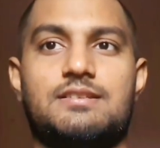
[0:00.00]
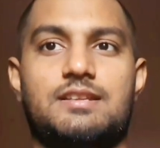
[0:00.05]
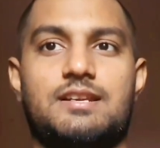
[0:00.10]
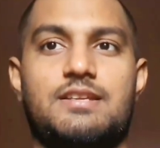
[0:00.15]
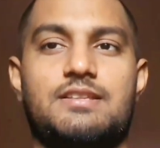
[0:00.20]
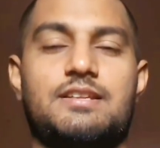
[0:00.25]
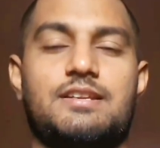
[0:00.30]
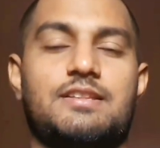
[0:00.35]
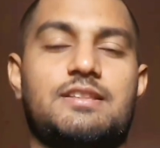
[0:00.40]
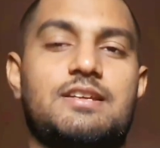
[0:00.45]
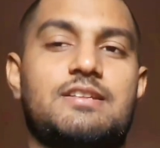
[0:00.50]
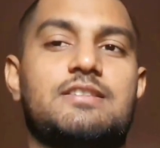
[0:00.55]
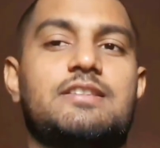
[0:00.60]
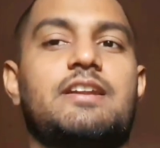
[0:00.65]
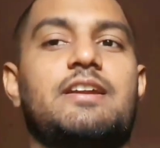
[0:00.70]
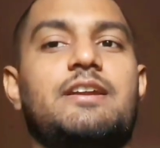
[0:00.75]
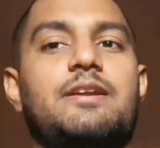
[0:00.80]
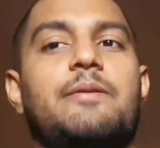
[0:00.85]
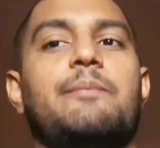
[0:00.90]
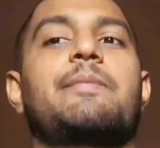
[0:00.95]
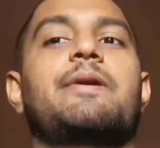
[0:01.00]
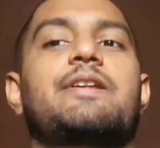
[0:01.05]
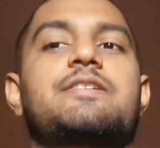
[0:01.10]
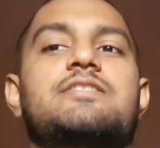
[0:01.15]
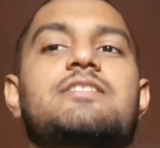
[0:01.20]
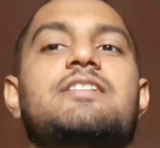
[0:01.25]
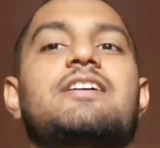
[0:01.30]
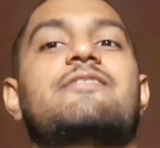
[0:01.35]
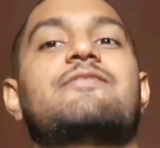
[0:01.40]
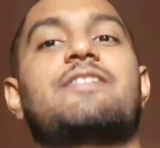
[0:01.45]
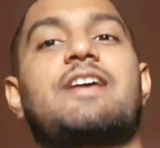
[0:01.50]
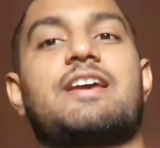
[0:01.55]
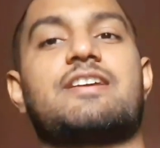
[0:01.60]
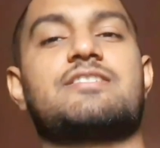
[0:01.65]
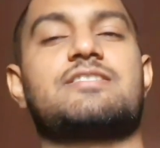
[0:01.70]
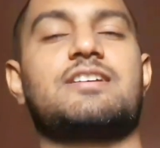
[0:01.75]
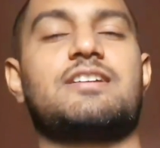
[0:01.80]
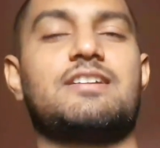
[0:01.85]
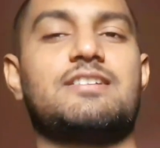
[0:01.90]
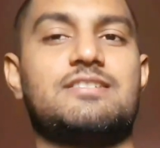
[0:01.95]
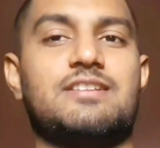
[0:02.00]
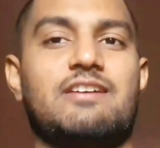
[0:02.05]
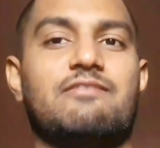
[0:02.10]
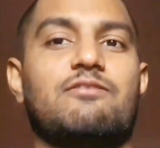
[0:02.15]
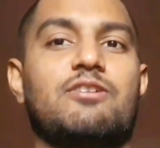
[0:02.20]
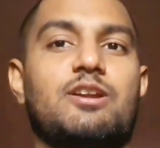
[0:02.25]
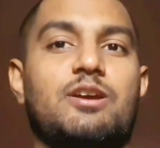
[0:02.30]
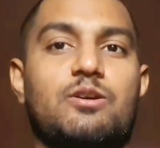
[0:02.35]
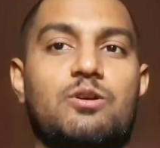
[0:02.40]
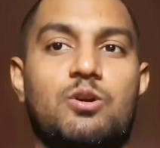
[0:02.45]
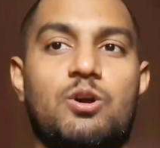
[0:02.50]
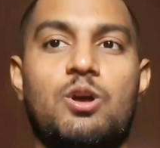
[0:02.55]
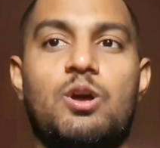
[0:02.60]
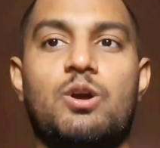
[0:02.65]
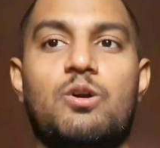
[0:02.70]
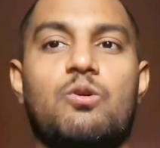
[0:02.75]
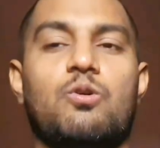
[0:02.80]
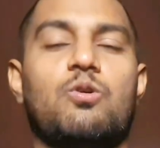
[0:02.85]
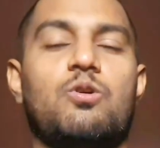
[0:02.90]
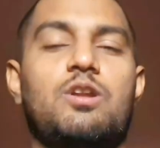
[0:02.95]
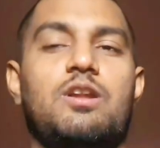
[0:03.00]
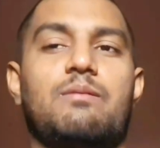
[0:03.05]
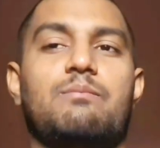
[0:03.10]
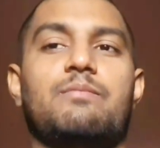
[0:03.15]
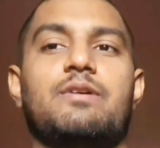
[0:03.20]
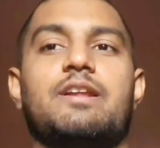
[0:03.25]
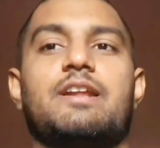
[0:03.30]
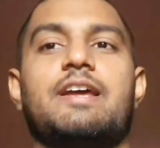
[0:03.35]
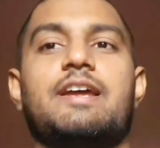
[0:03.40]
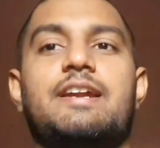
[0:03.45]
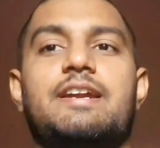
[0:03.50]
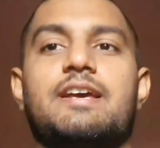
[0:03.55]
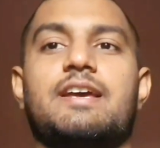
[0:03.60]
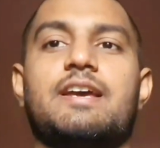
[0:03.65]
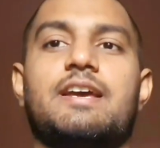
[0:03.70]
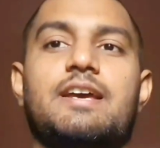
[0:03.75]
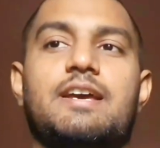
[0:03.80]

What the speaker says: 3, the 3 repetition. That fraction is never a whole number, right?